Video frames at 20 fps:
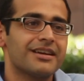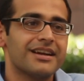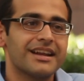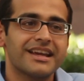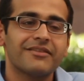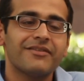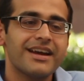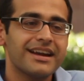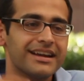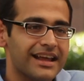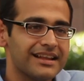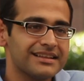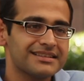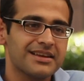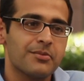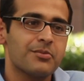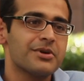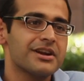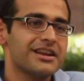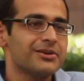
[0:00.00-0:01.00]
Like, if I tell
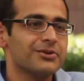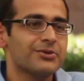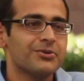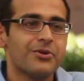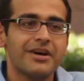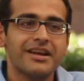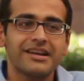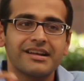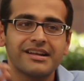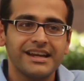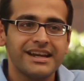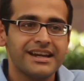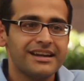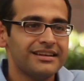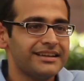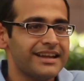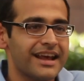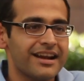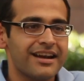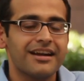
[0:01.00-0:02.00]
somebody to go and
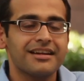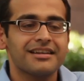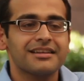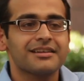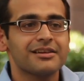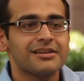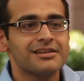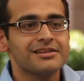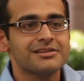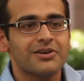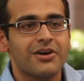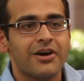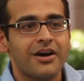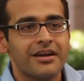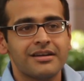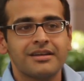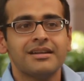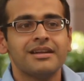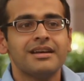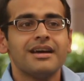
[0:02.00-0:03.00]
read 10 articles
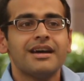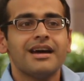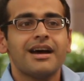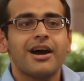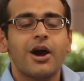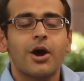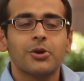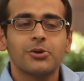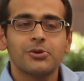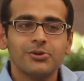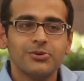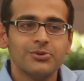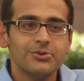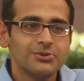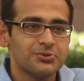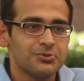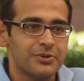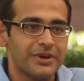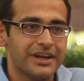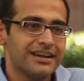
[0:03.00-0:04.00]
on how to
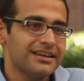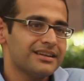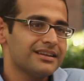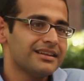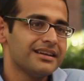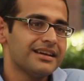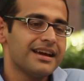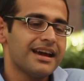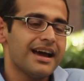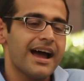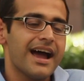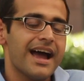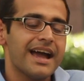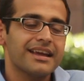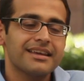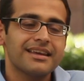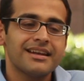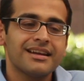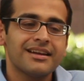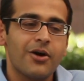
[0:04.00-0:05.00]
lose weight, I
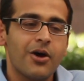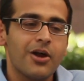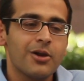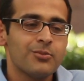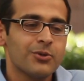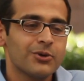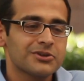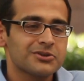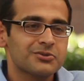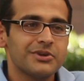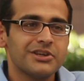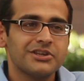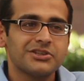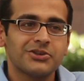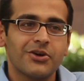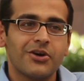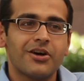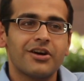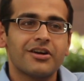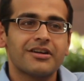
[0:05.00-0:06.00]
can almost be
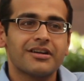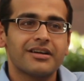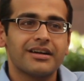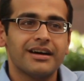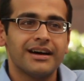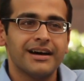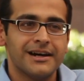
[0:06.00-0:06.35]
sure,